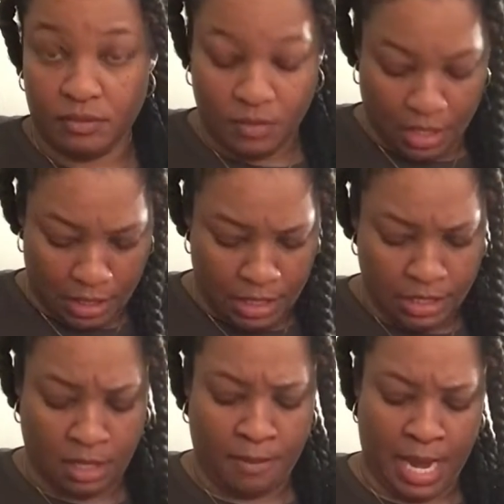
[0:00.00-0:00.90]
These
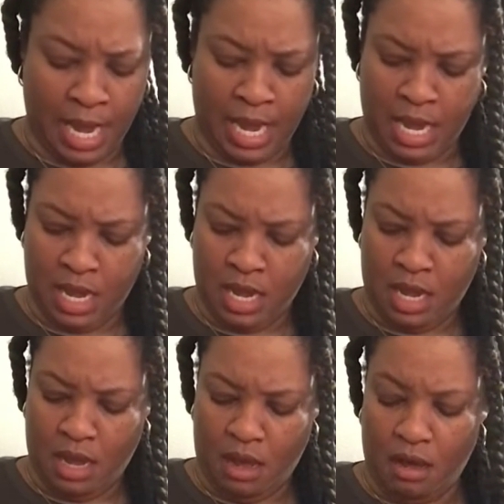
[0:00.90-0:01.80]
are by
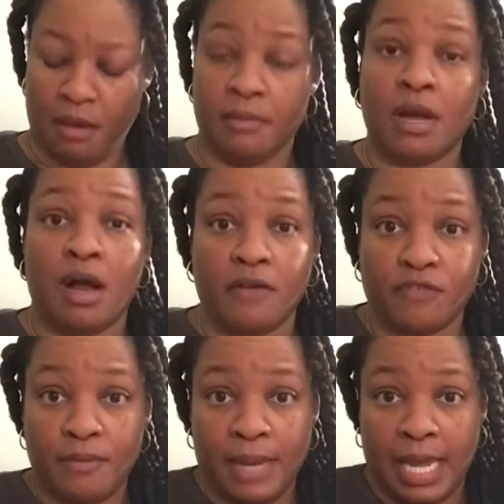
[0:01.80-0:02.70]

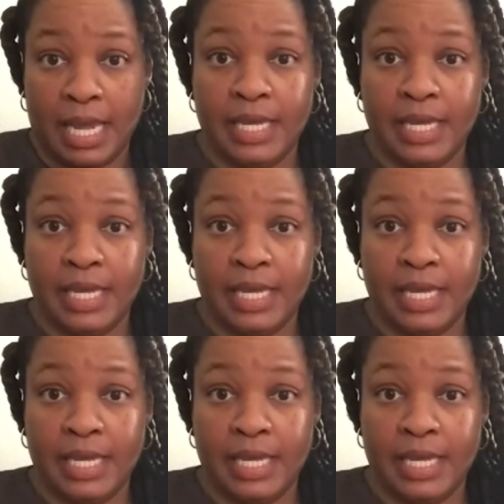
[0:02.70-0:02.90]
Comfort Bay.